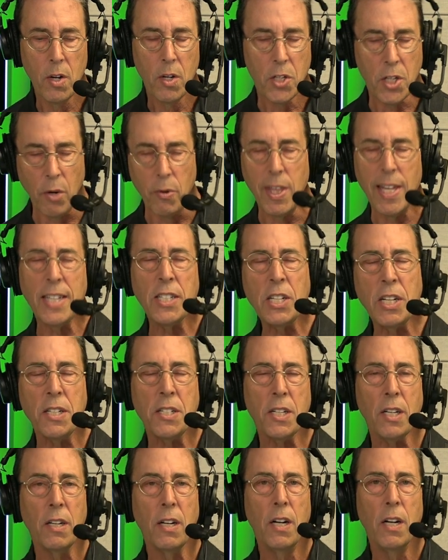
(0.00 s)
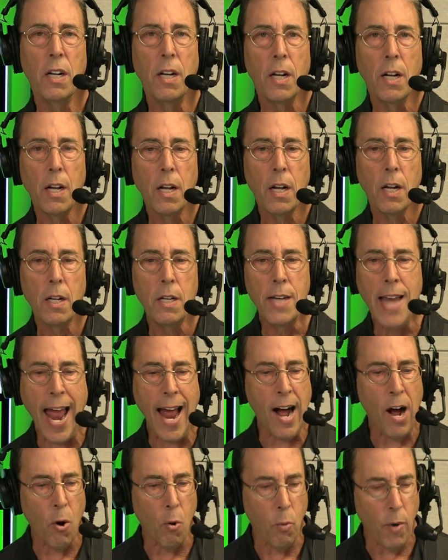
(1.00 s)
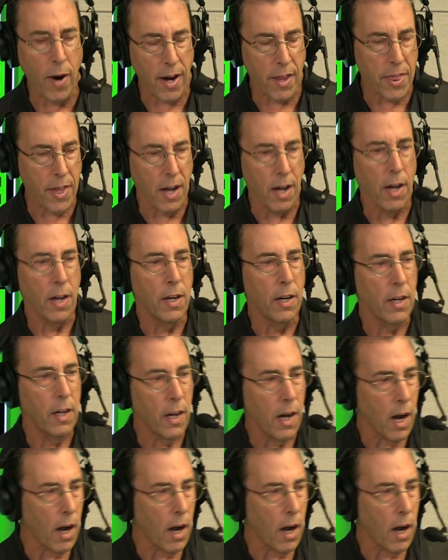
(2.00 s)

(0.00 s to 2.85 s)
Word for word: So this is now where the